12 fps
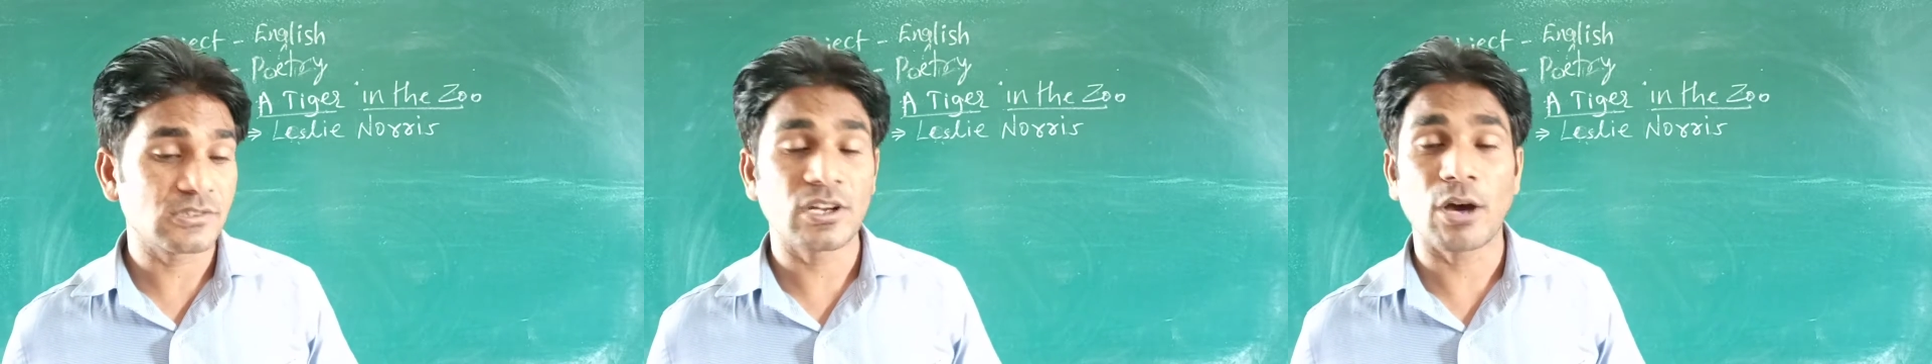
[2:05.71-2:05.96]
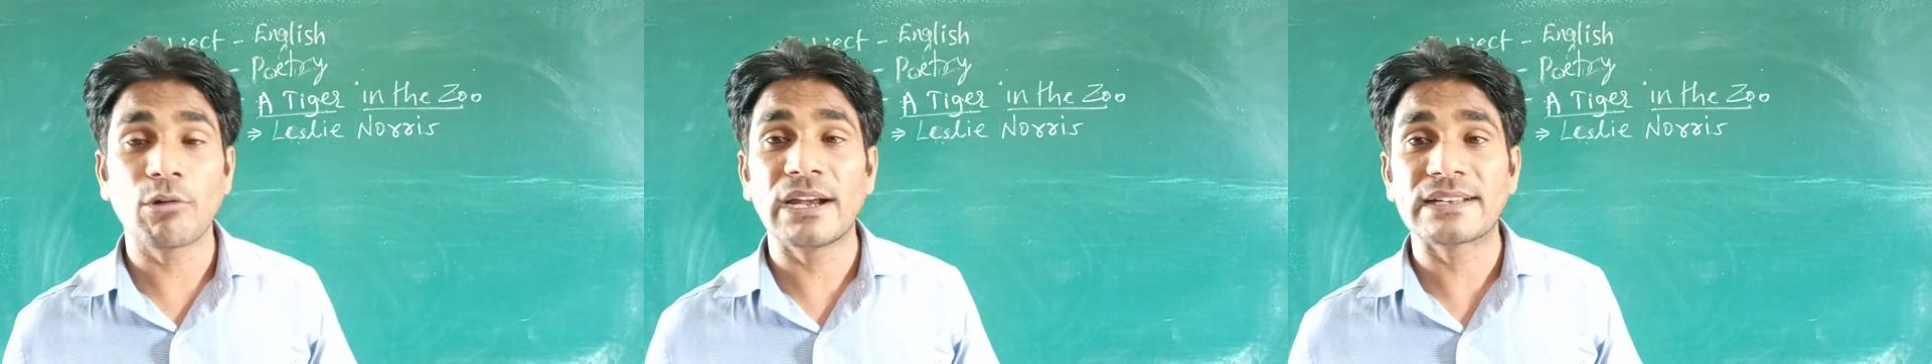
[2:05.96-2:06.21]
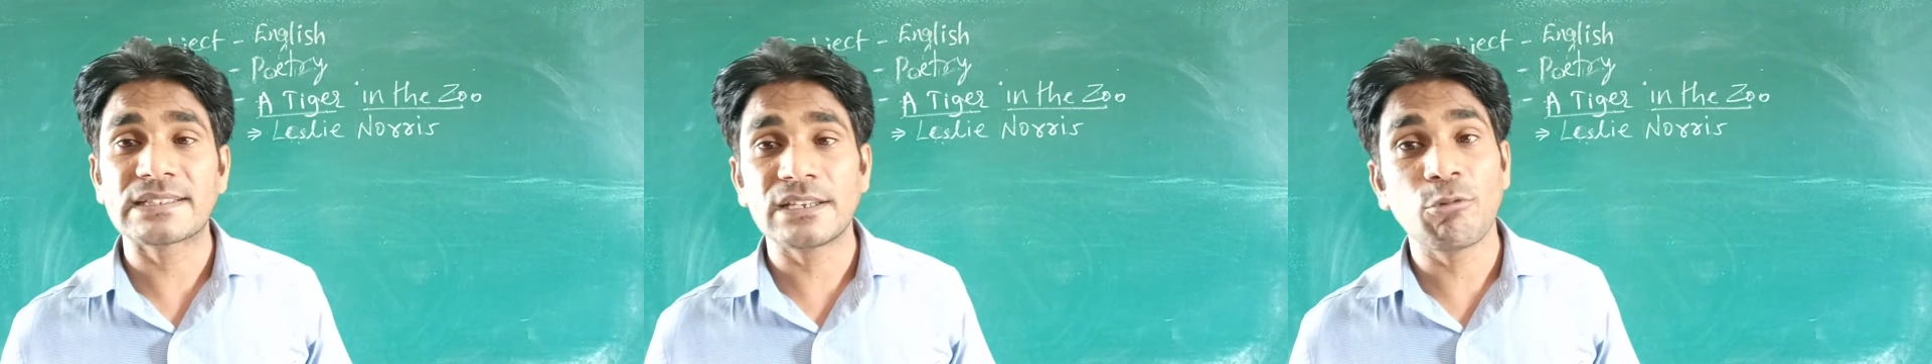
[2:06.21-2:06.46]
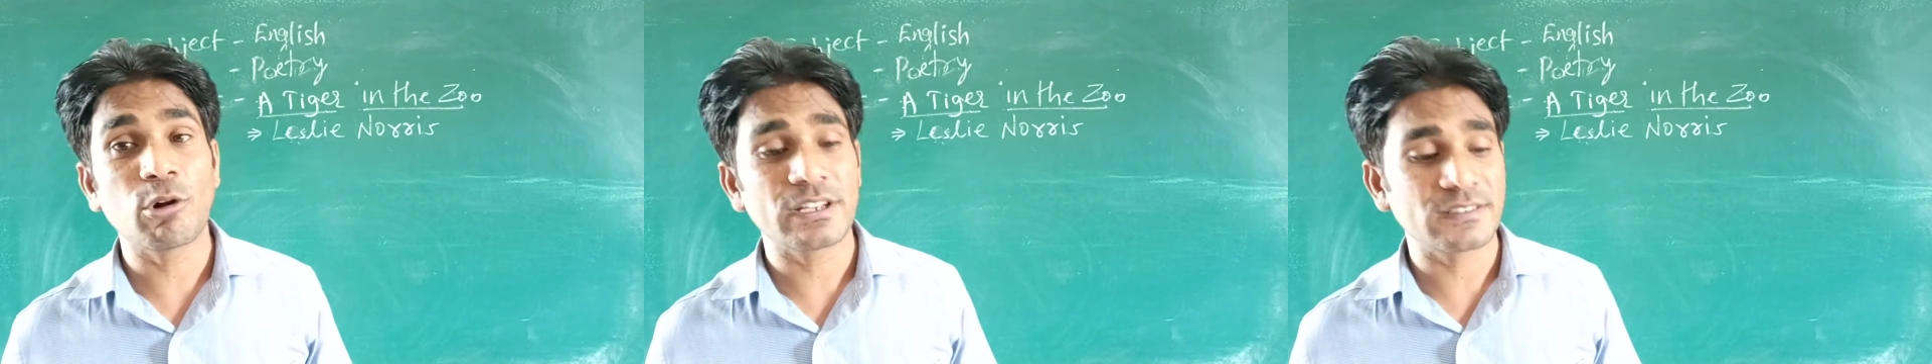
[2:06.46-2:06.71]
So now let's see
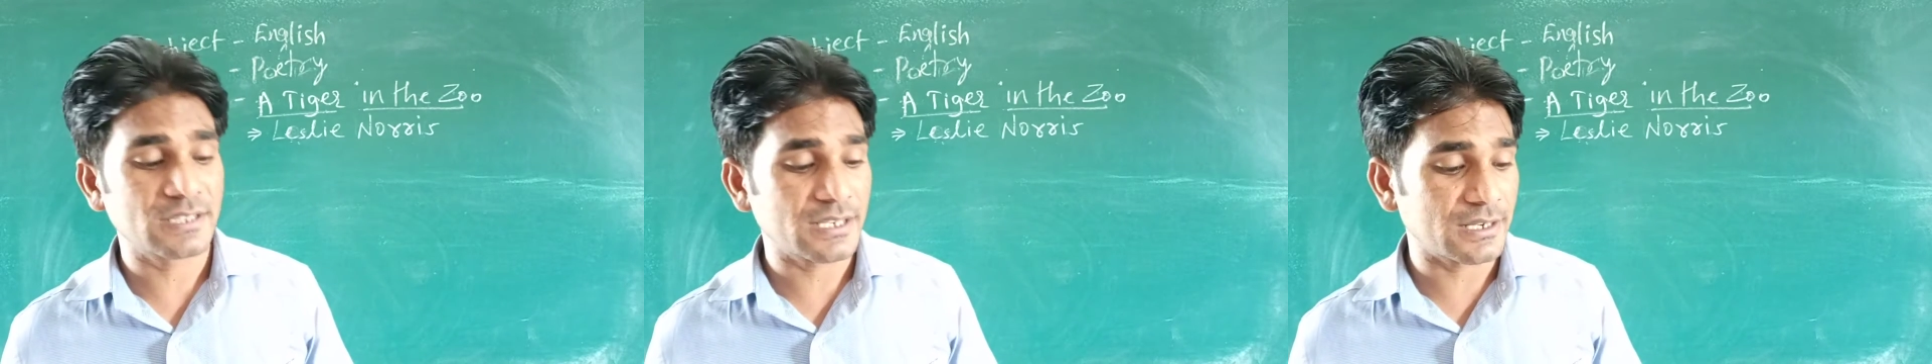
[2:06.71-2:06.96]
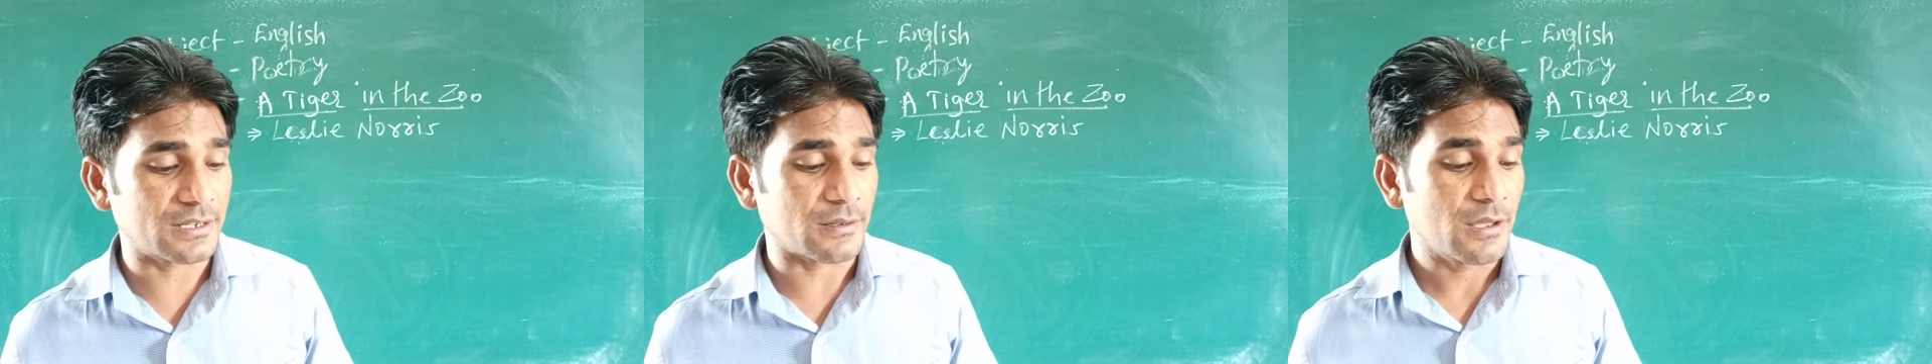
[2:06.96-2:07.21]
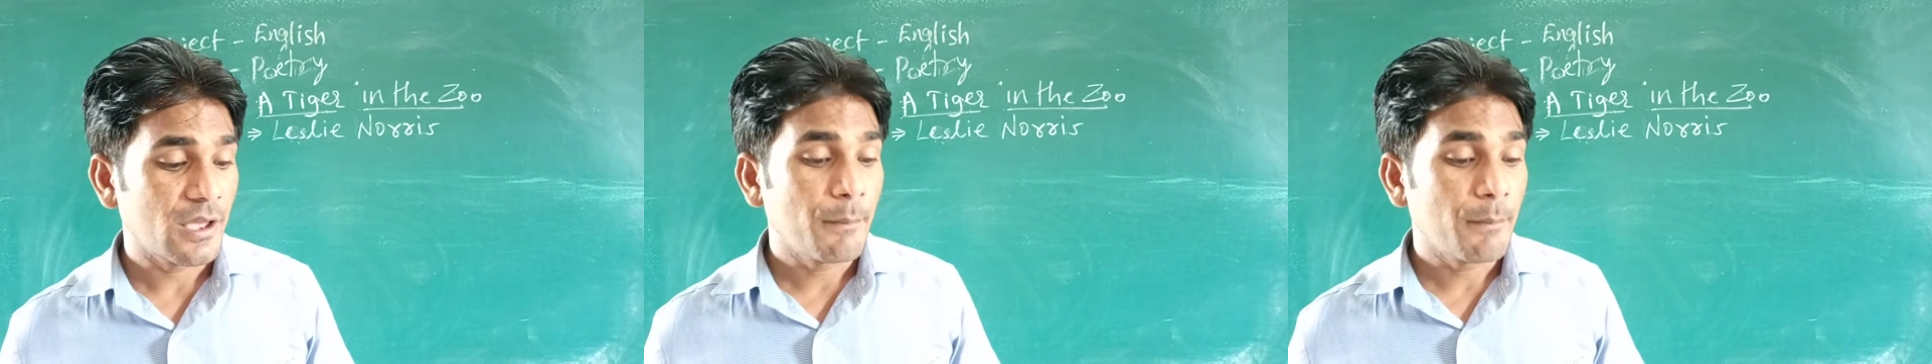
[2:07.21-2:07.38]
what is there.